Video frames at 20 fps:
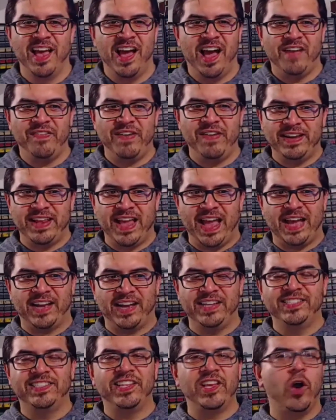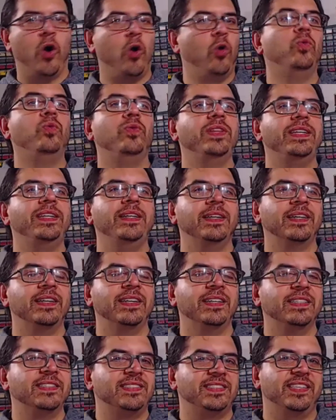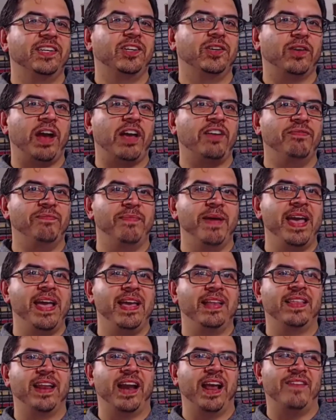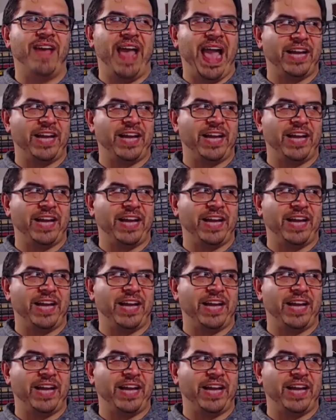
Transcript: He's the only sticker I've made that I've